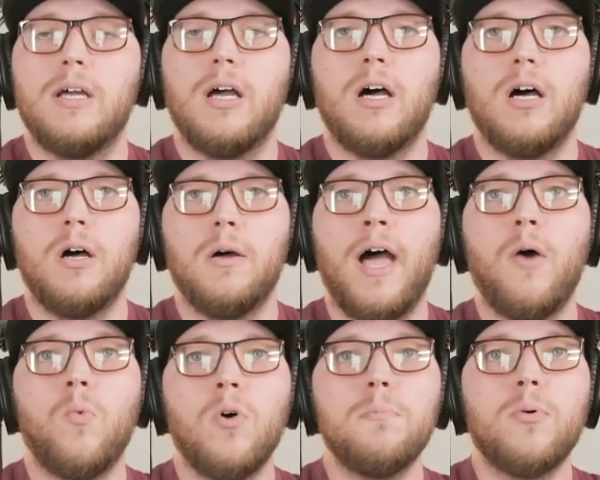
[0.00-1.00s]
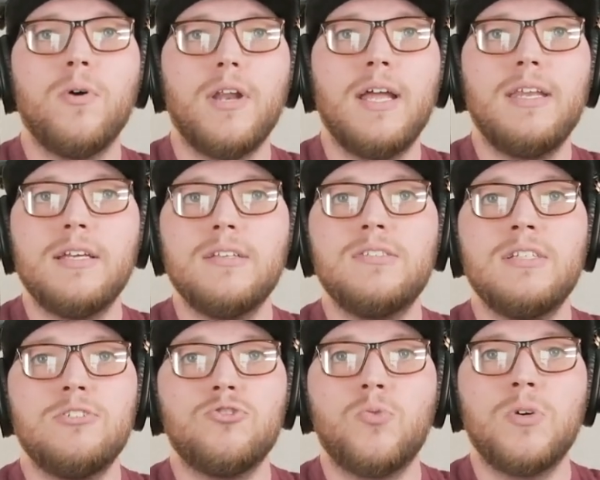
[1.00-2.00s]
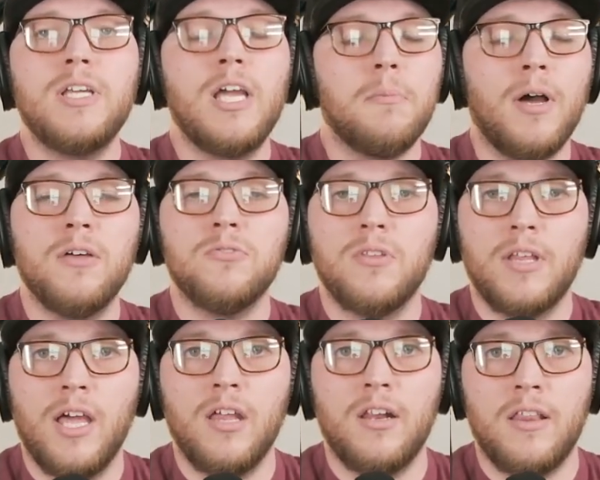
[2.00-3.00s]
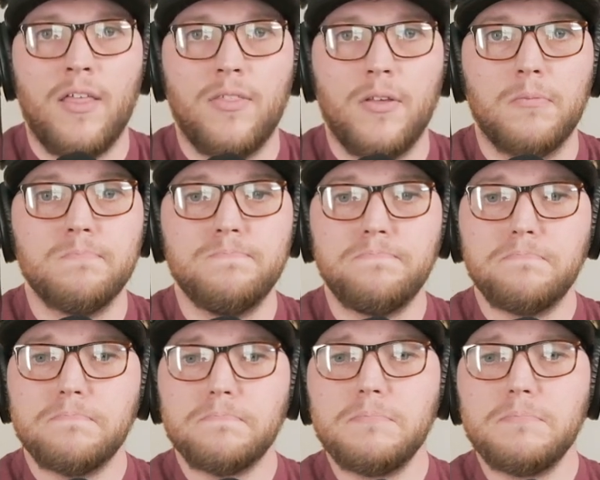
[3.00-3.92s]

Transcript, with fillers: At one point, I did see 28 miles to the gallon. Woo!